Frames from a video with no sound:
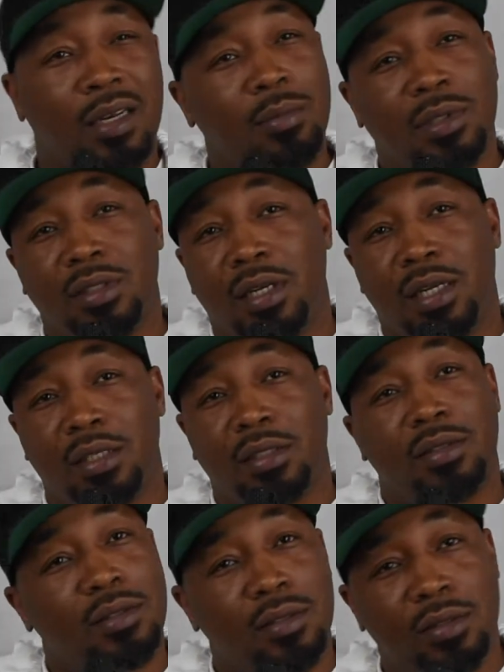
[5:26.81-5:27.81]
I'm just like,
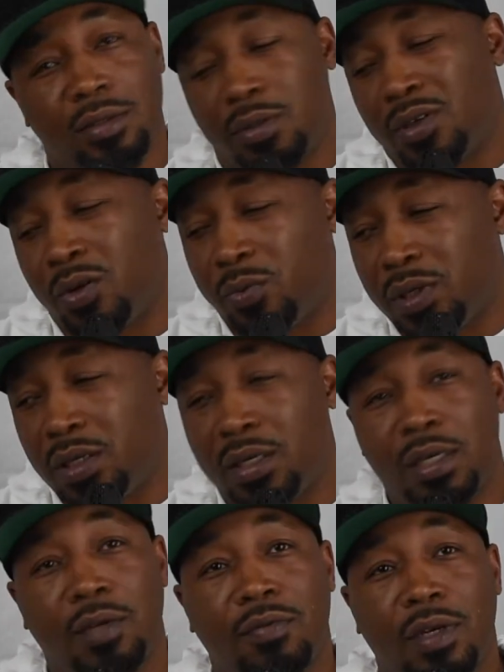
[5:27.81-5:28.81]
we get
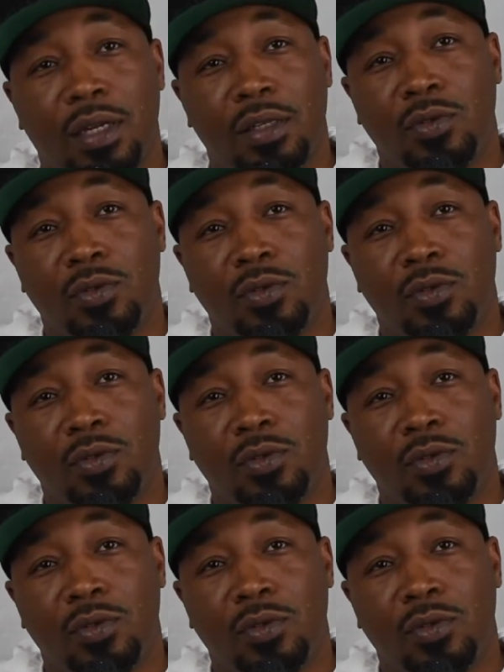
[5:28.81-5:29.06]
enough of that.